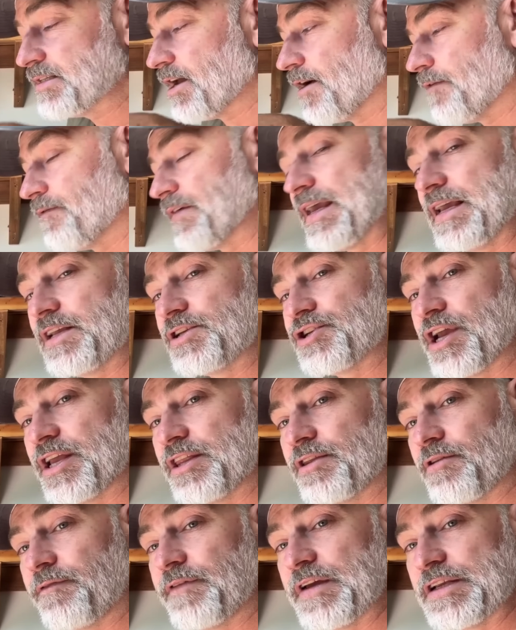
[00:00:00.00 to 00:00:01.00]
Of each
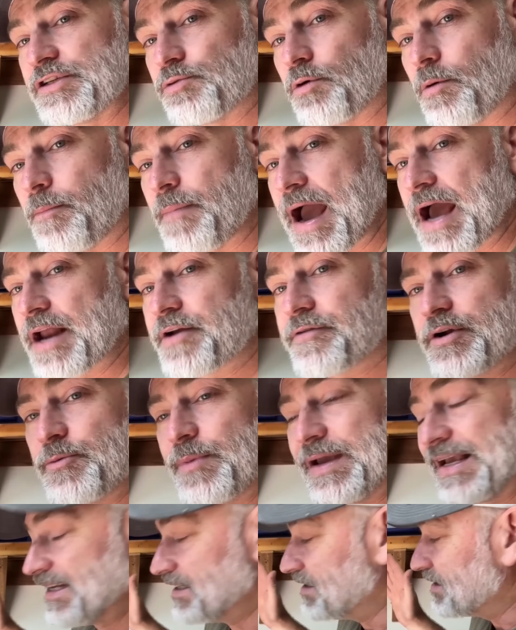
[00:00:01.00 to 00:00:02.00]
individual battery,
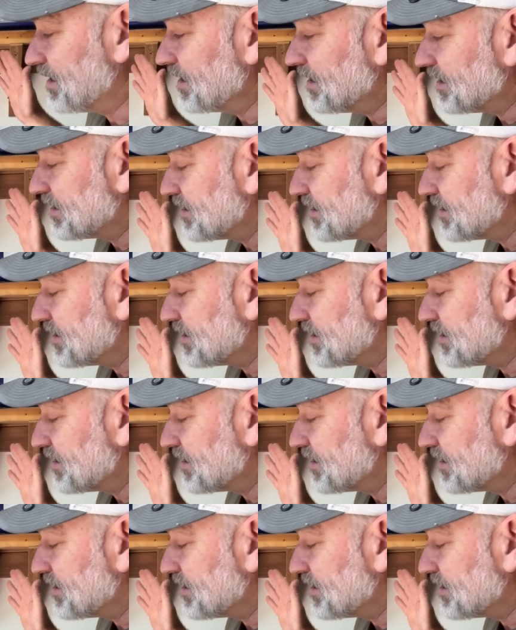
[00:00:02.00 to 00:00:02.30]
we can see the